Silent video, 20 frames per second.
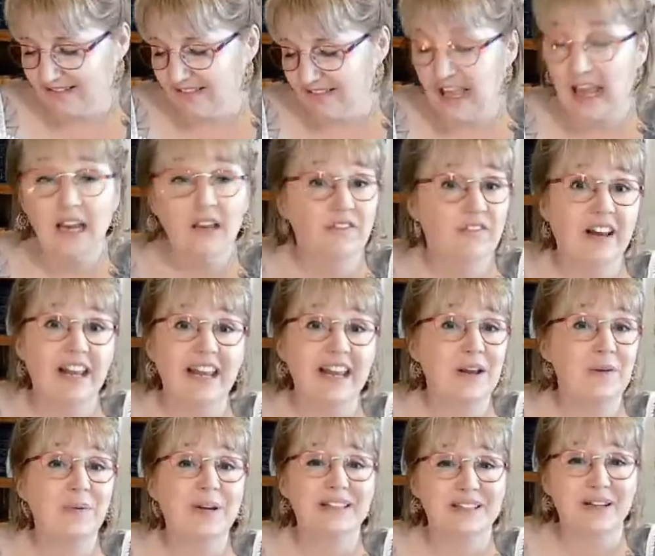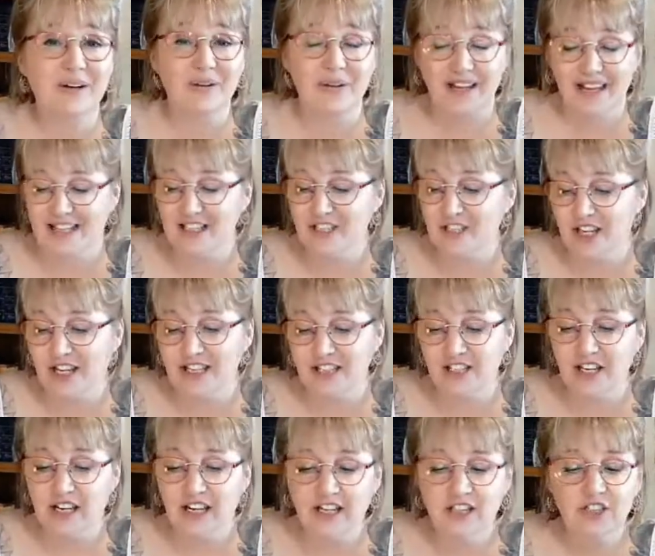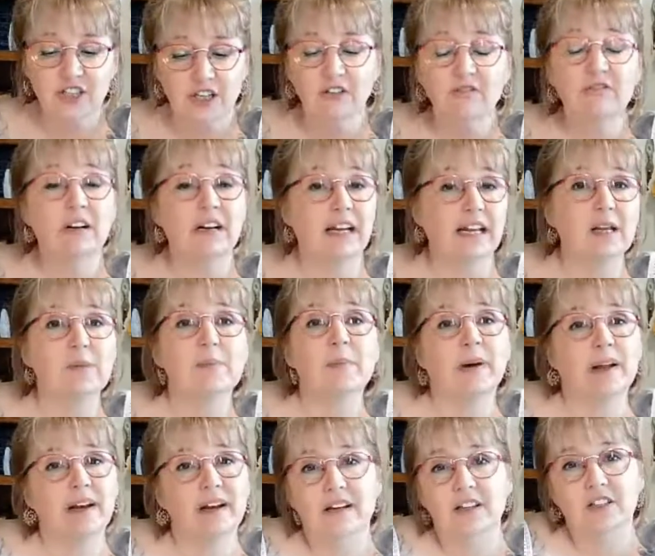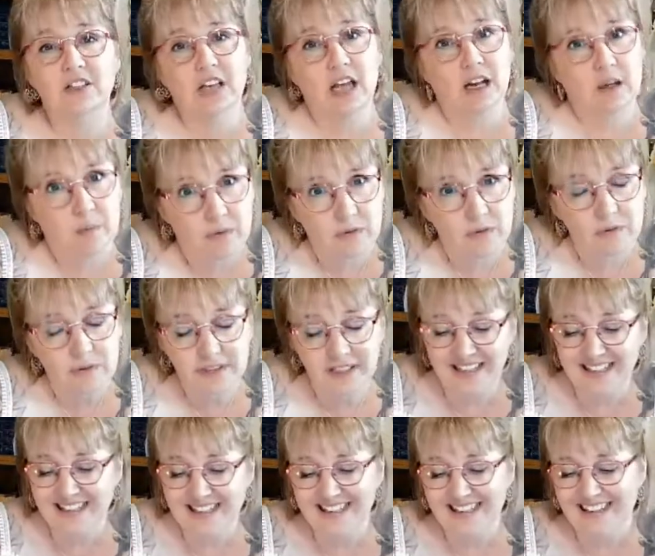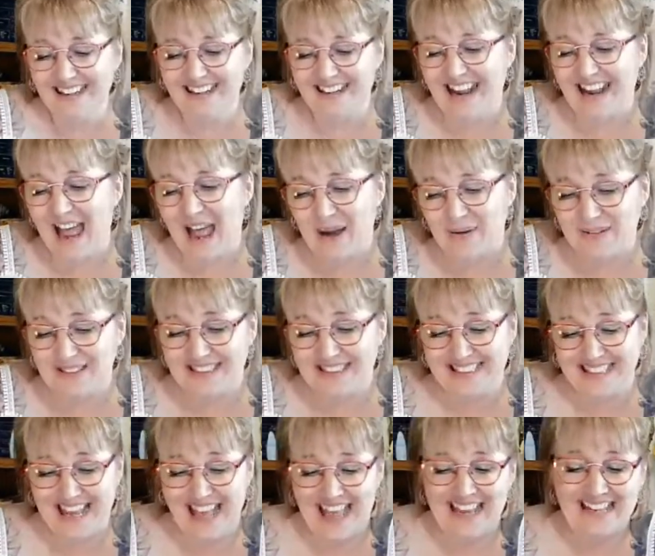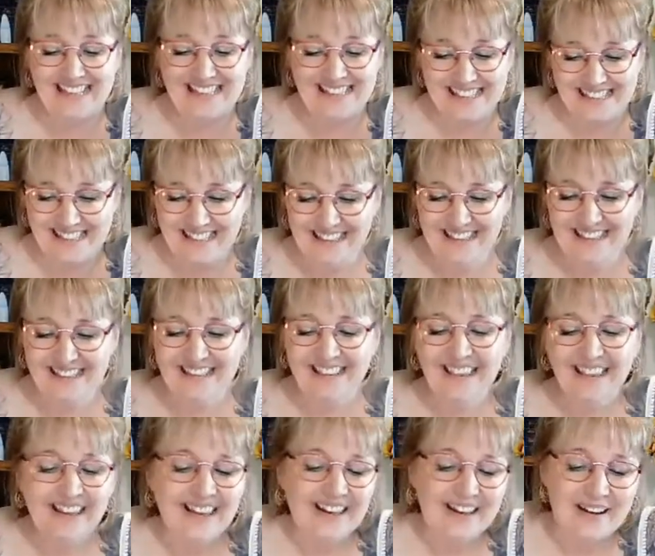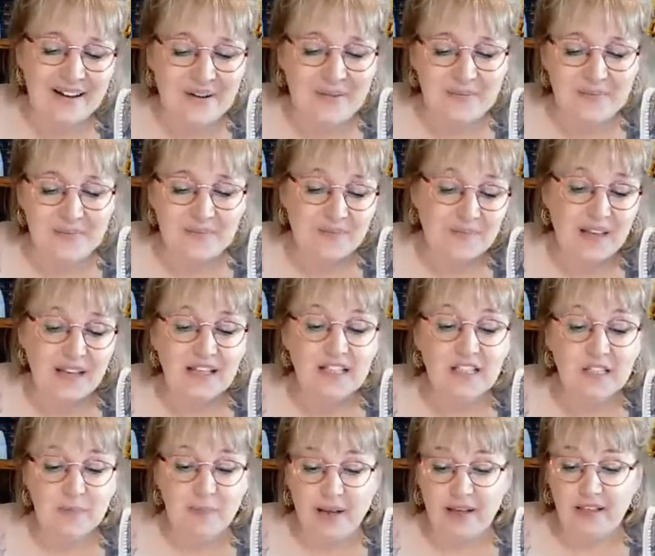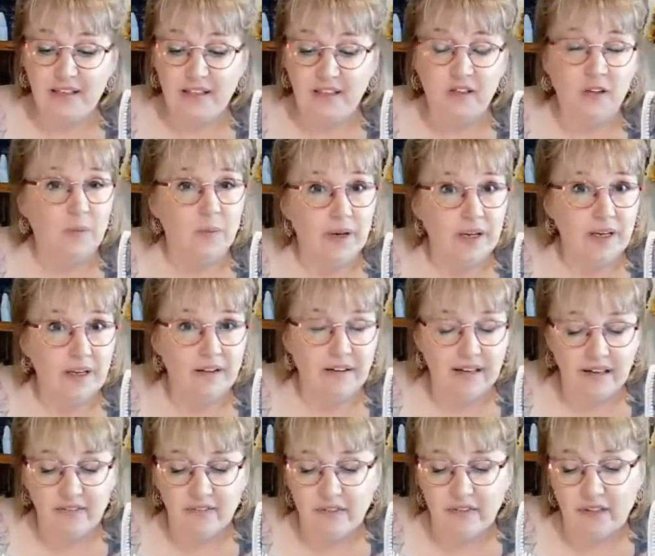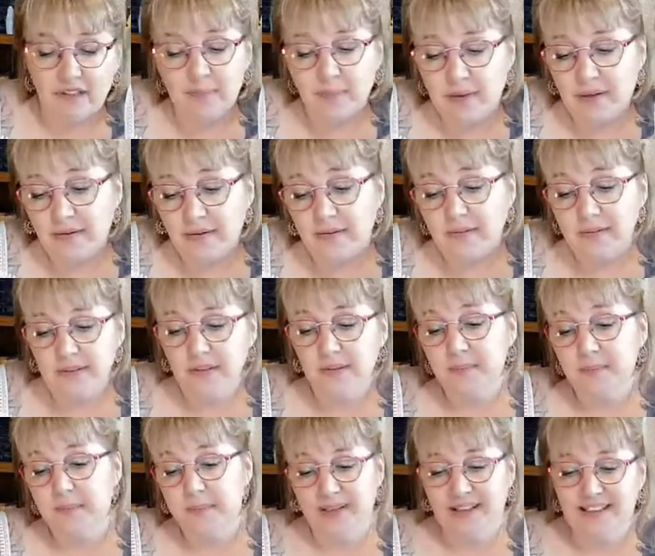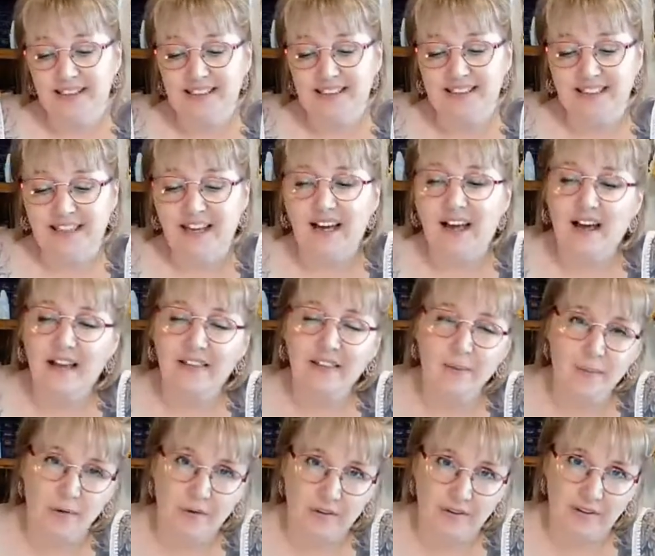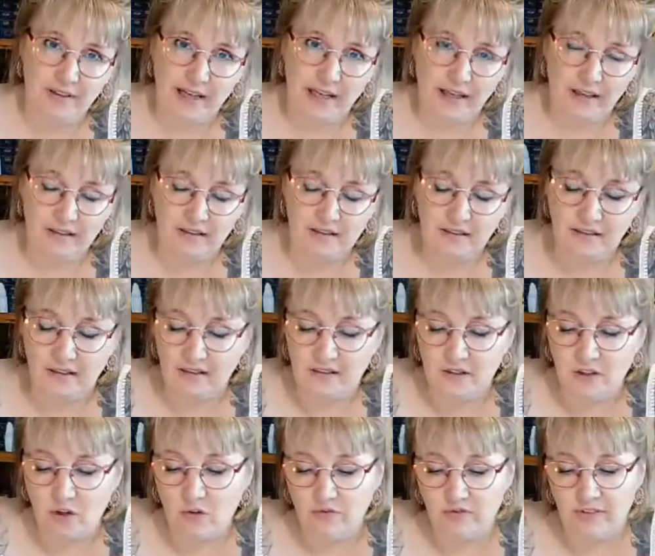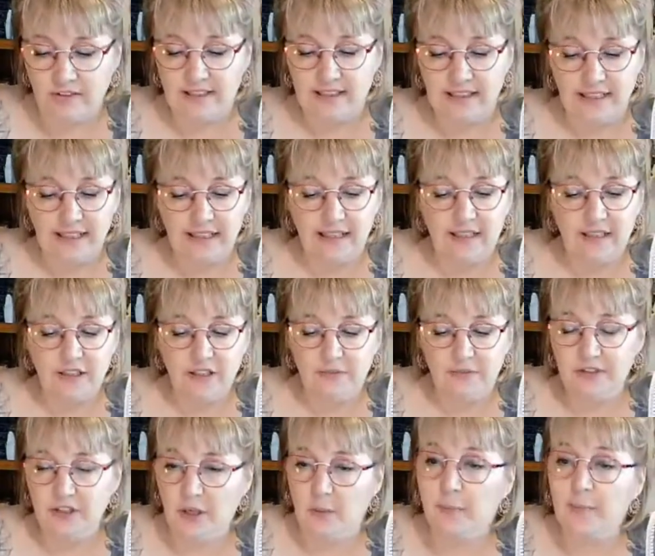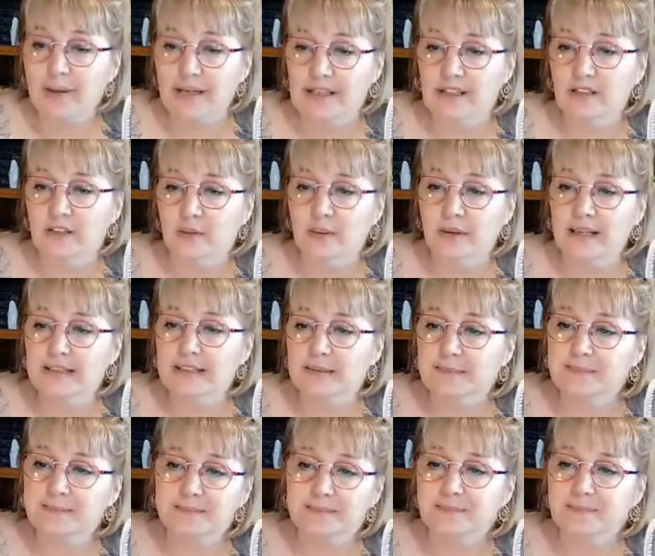Thankfully, we don't get chased generally by large animals nowadays, depending on where you live, I suppose. But other modern day concerns obviously jump into it.